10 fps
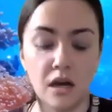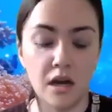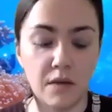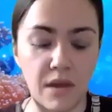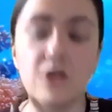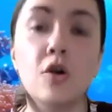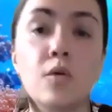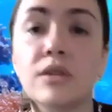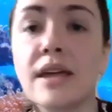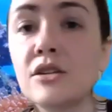um, and no
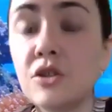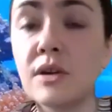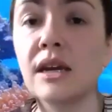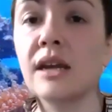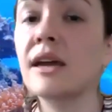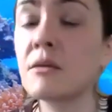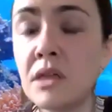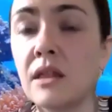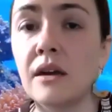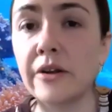one likes doing it and i
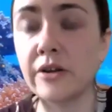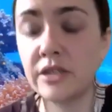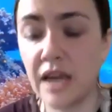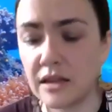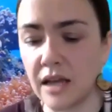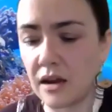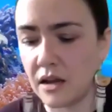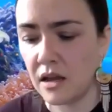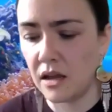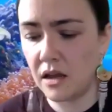completely understand that
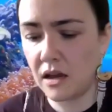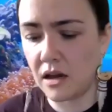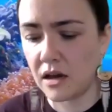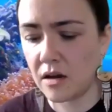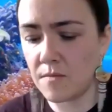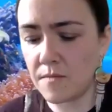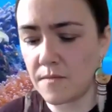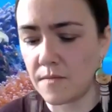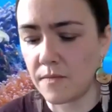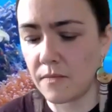um,
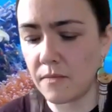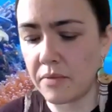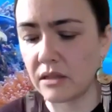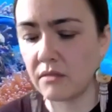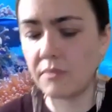but